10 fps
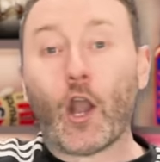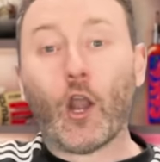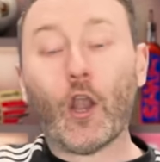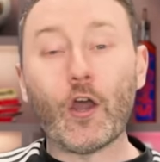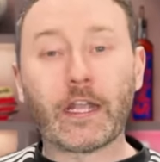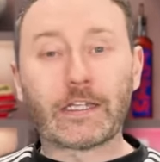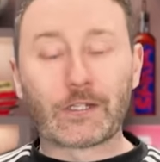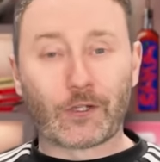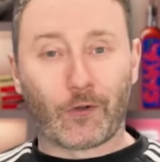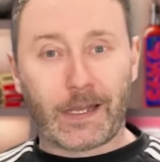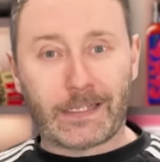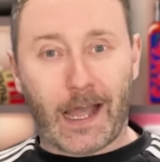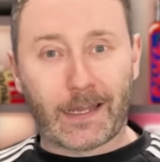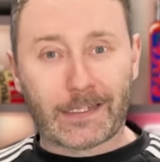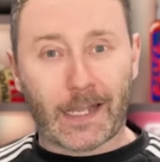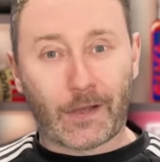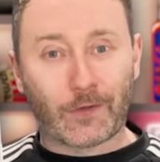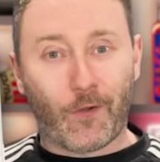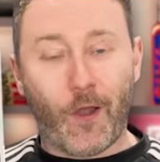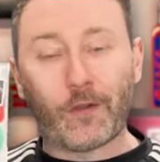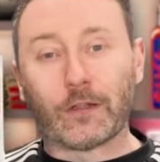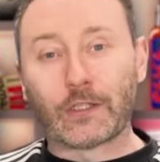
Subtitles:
Look, it's Trent Alexander-Arnold.